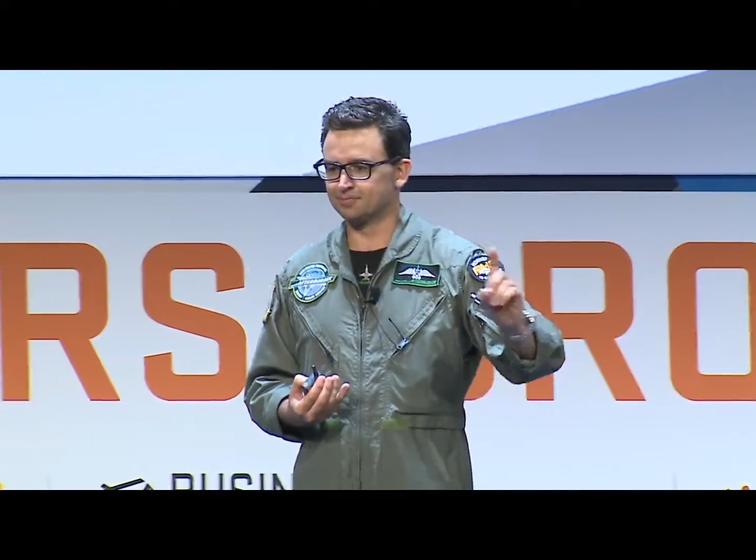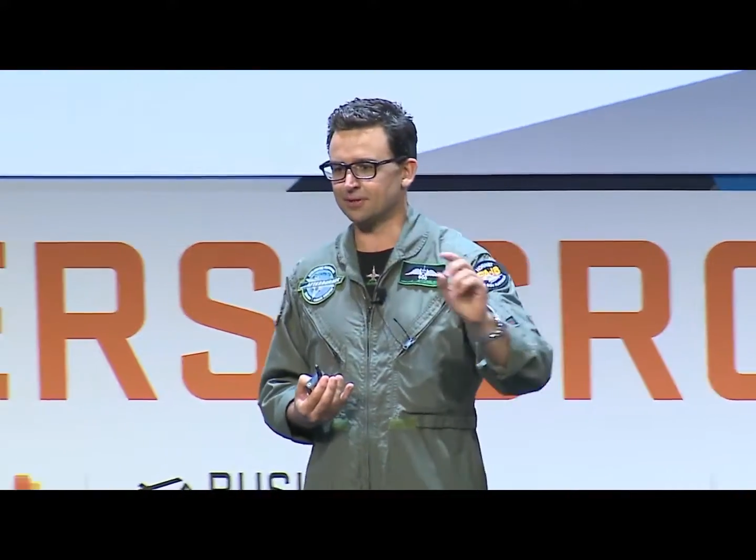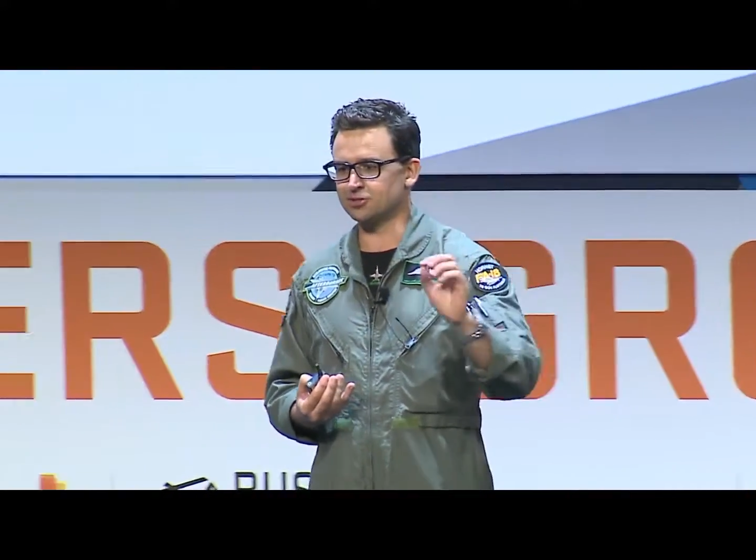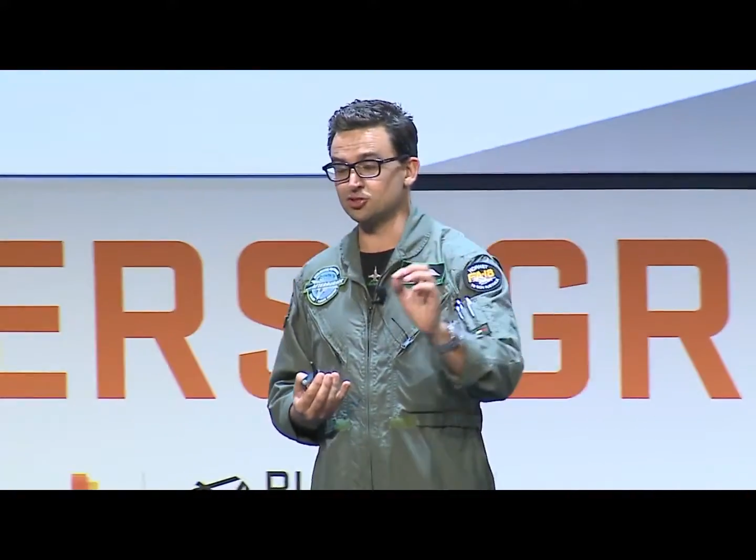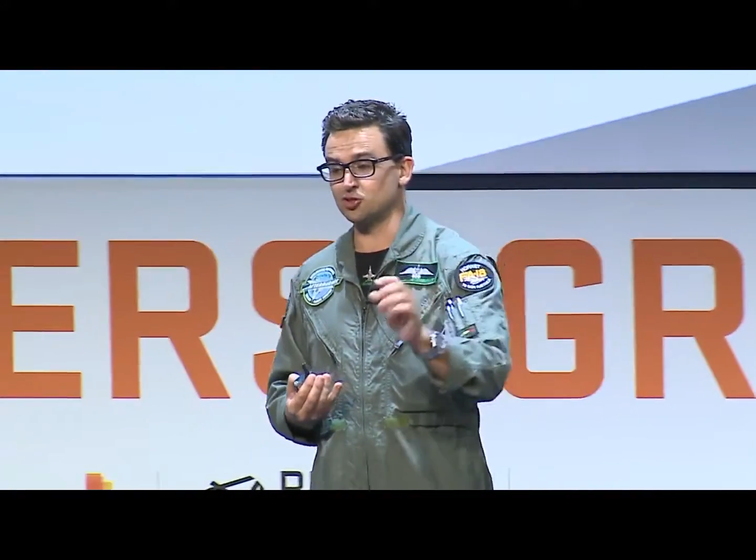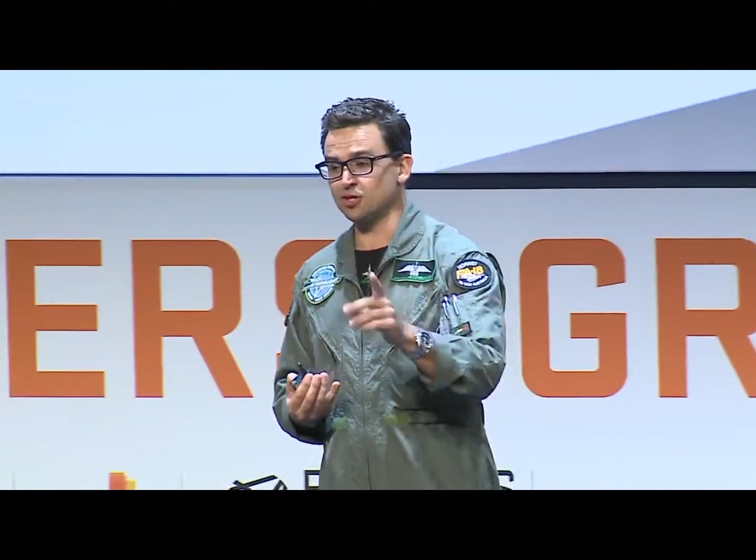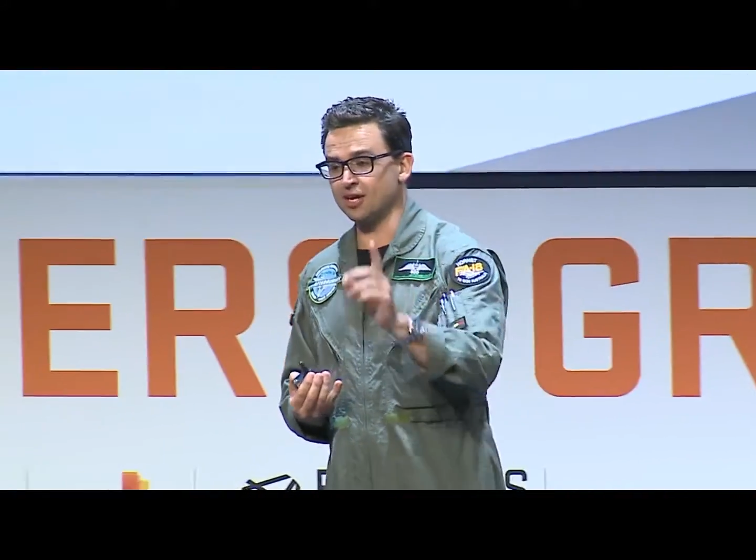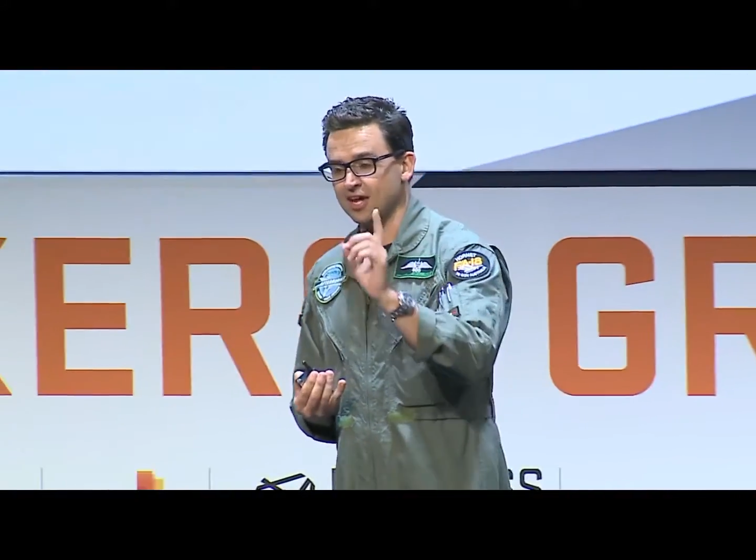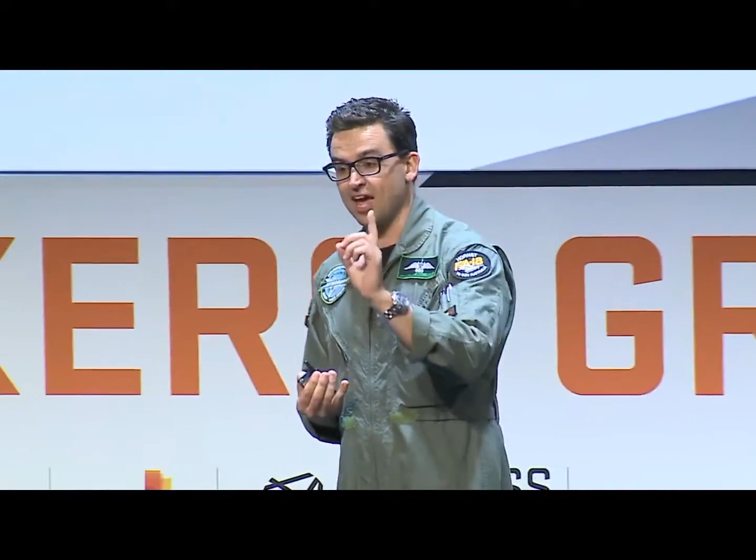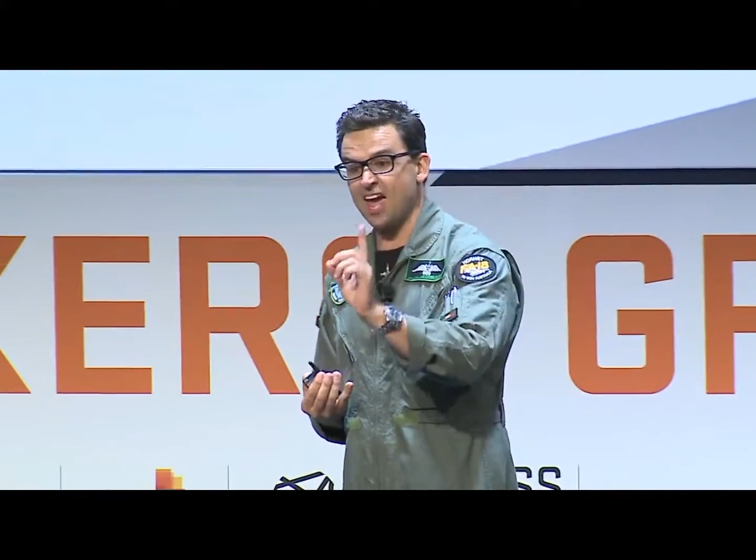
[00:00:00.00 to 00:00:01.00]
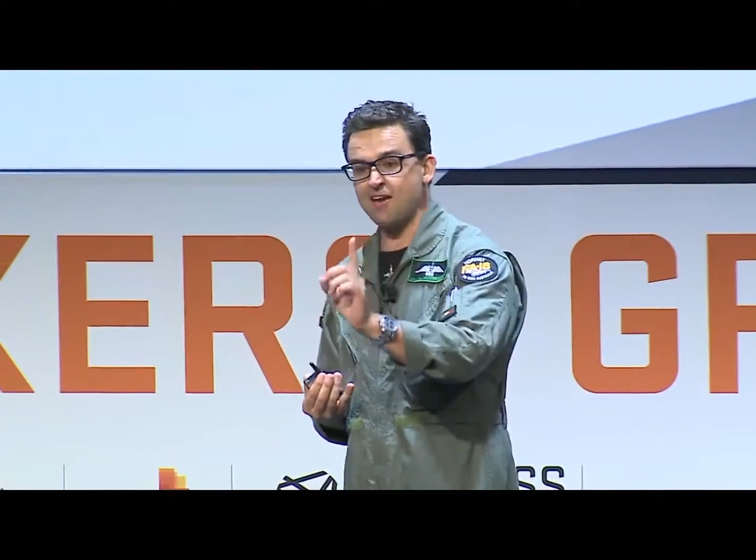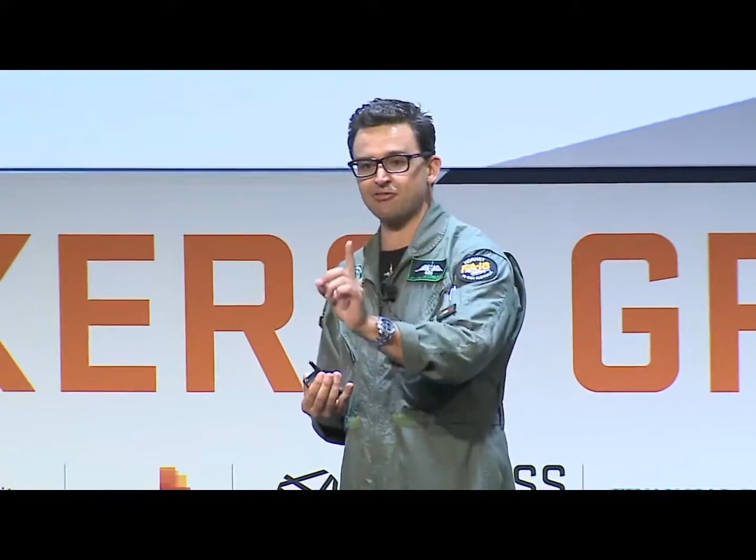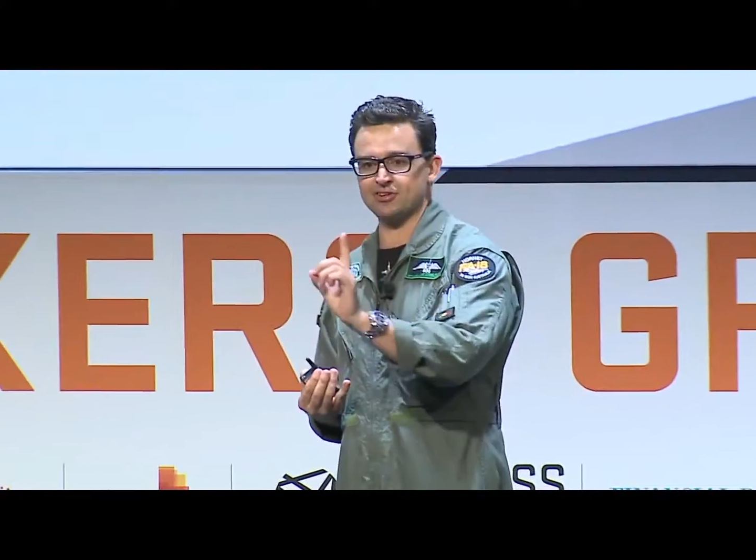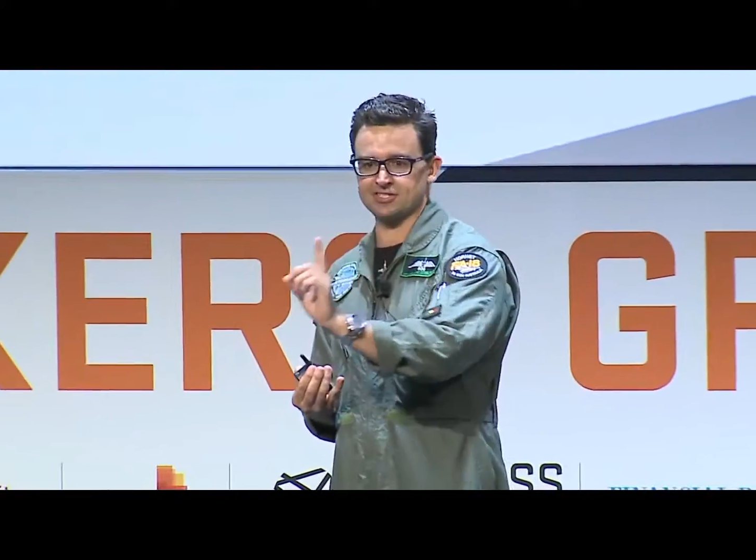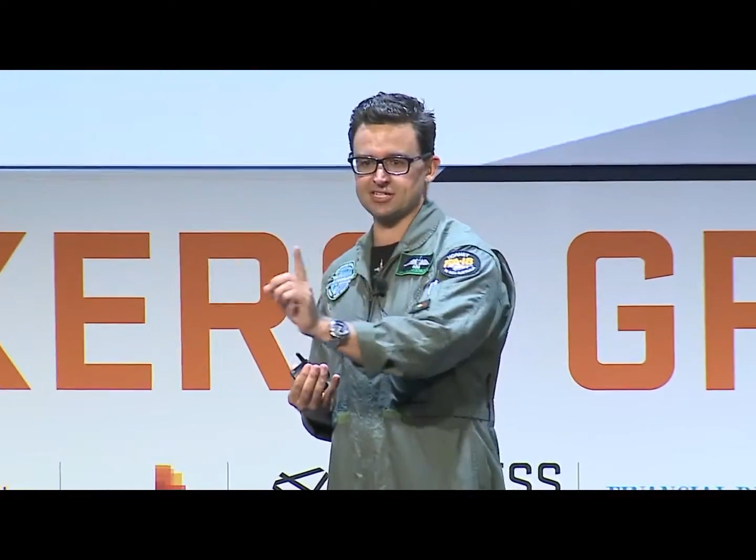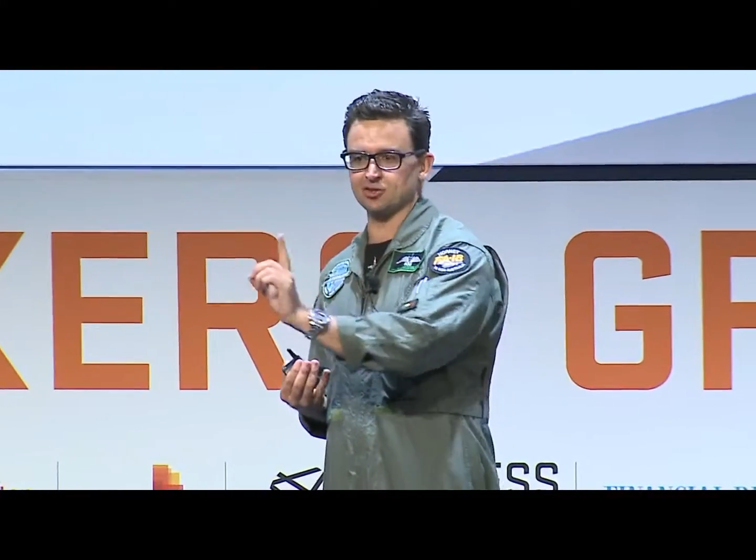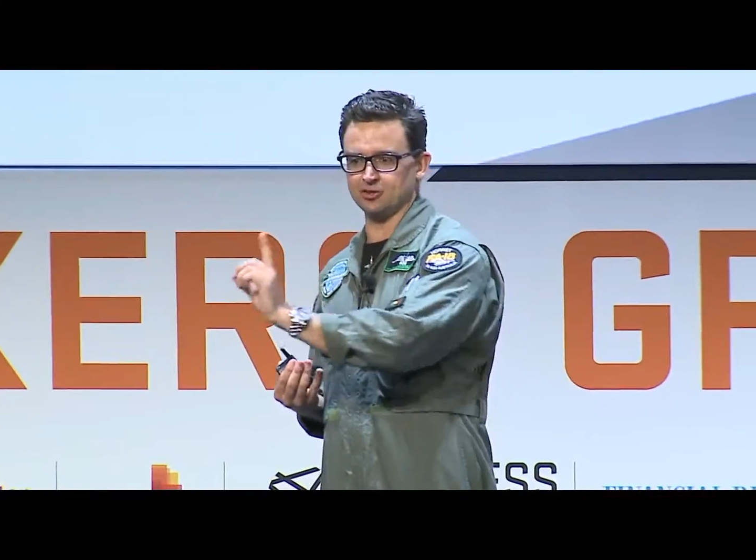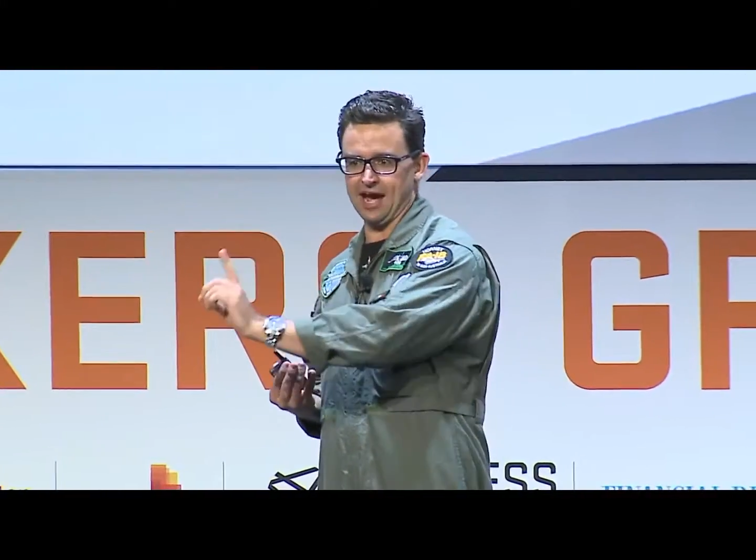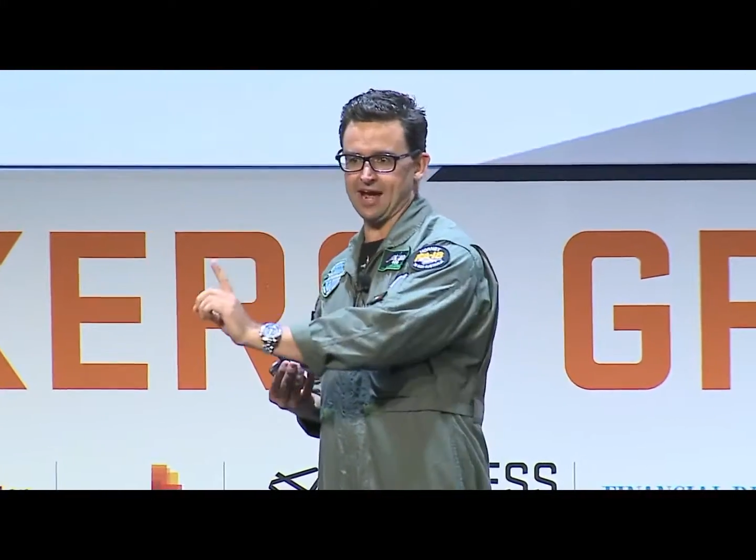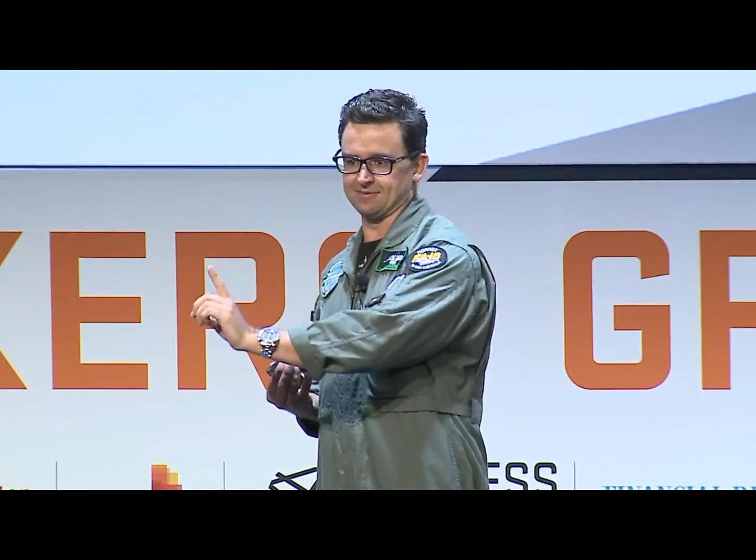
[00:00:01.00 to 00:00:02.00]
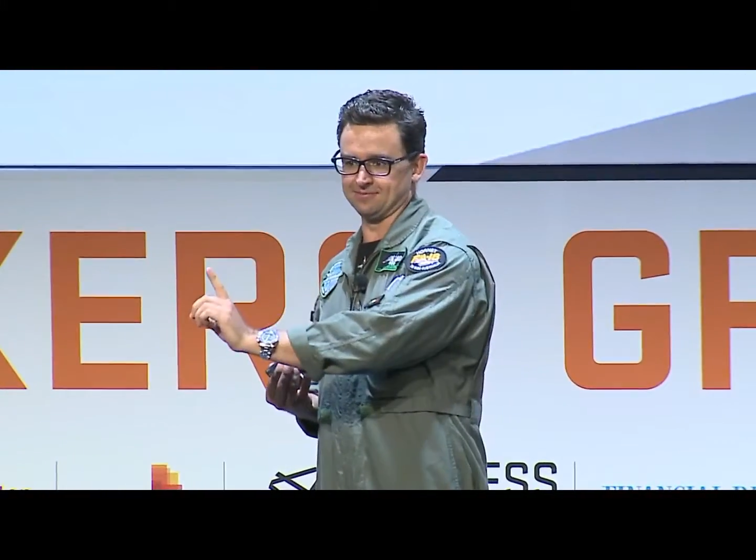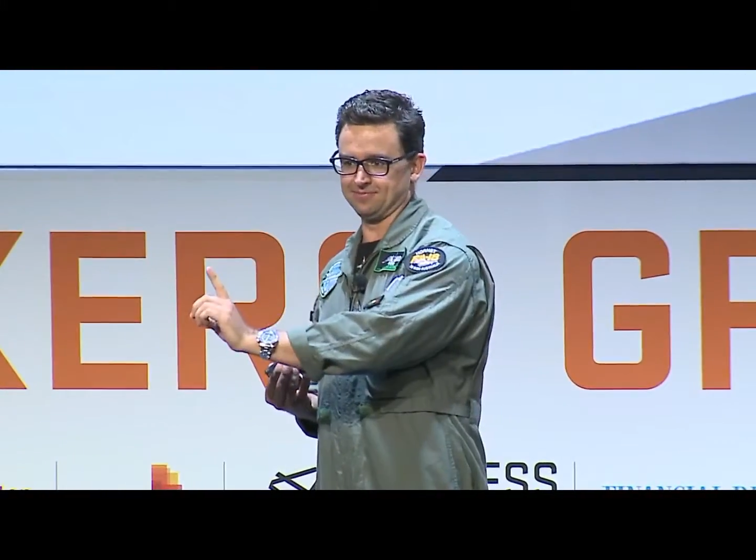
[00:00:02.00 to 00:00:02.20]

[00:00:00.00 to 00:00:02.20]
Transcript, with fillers: But to do that every single day.